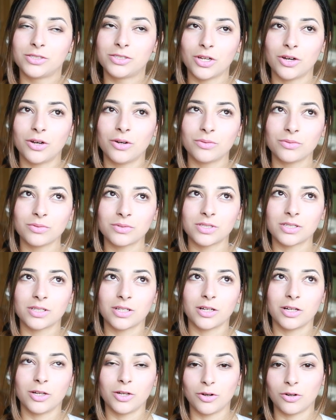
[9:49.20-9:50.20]
don't
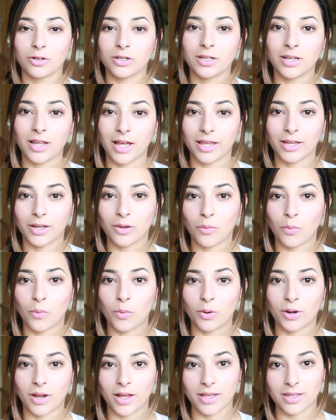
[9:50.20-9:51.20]
look like
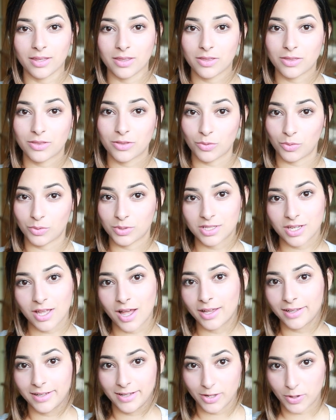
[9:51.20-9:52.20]
what I thought
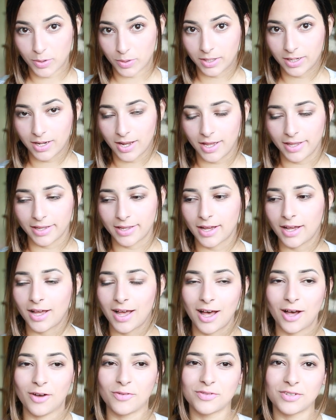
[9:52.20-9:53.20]
I'd look like
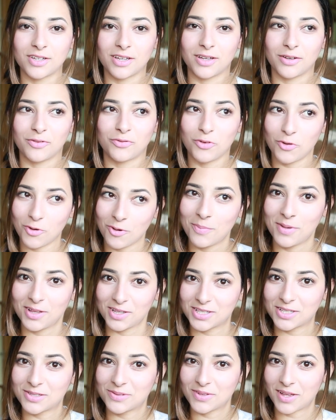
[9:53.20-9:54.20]
after 4
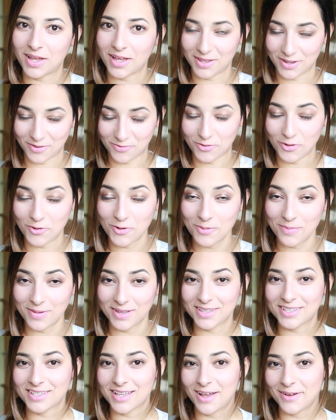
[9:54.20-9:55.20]

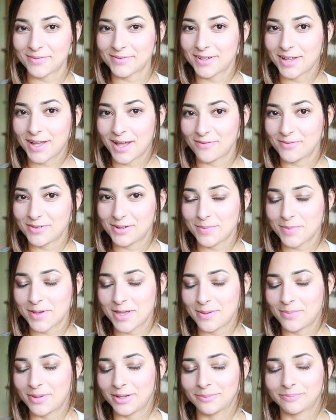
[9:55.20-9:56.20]
months after having a
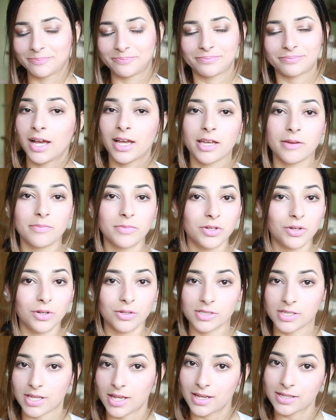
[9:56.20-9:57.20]
baby. I am
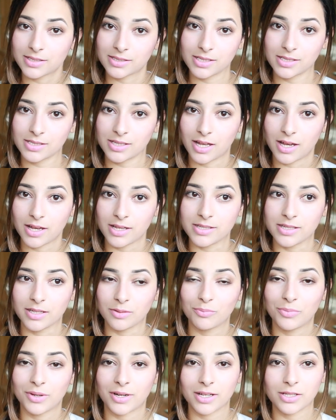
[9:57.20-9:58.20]
not
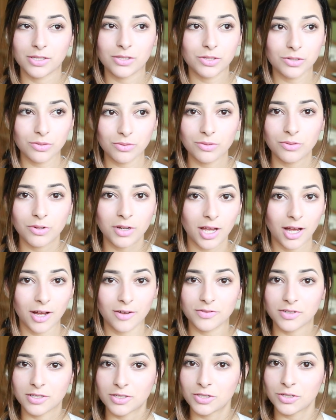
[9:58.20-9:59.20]
exercising, but I do look
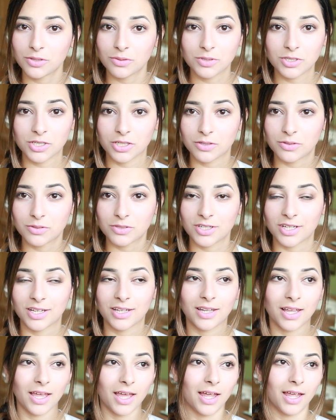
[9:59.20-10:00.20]
after two
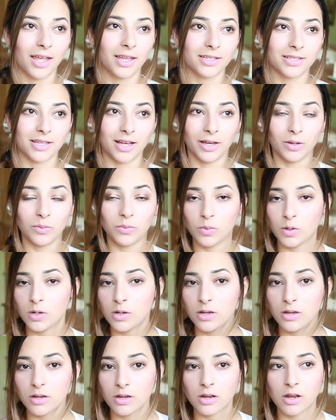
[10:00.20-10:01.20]
children and I
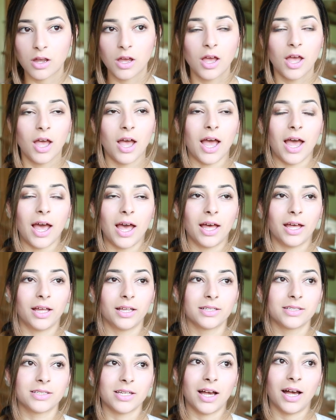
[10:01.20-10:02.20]
work
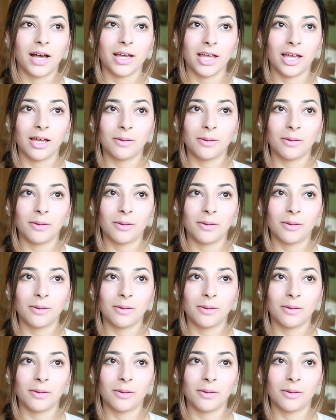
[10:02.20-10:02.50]
and I